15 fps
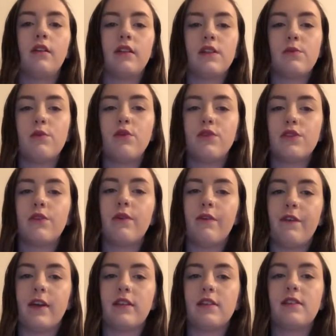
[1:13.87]
This will also
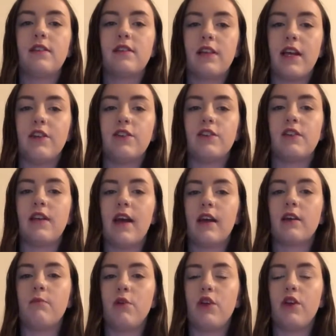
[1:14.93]
affect us as teachers in our
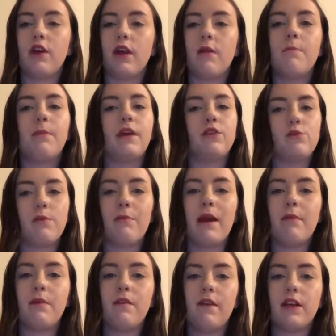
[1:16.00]
community because we
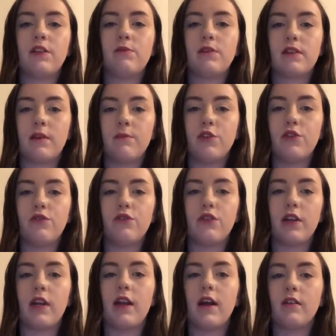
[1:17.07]
may be faced with some
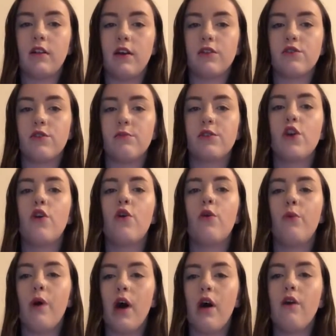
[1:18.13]
children in our classrooms
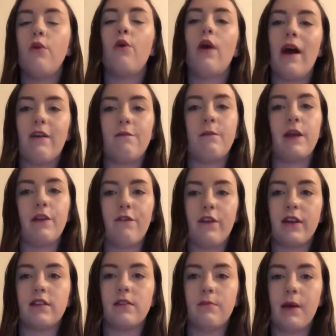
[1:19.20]
who are or have been
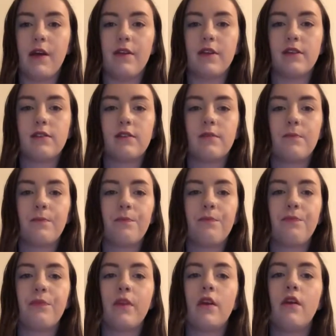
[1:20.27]
affected by this.
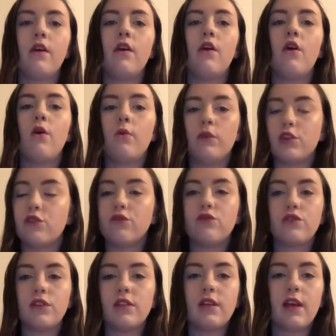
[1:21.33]
When
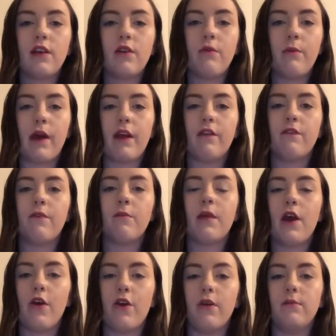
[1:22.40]
children are taken away from
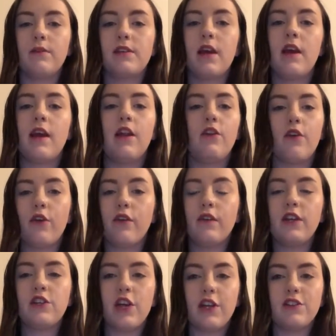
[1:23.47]
their homes, it not
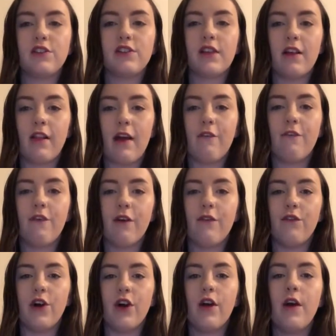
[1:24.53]
only changes their life
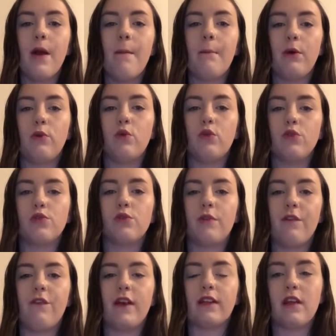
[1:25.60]
forever, but will also
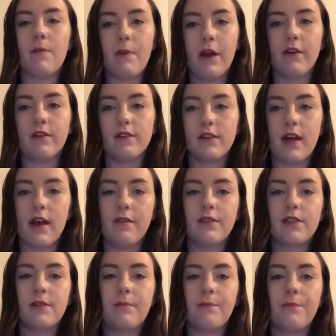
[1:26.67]
affect their parents'
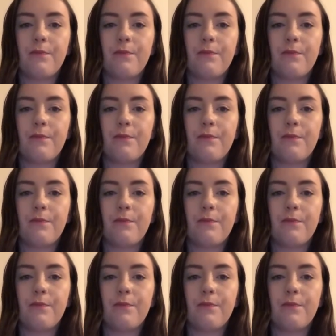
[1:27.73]
lives.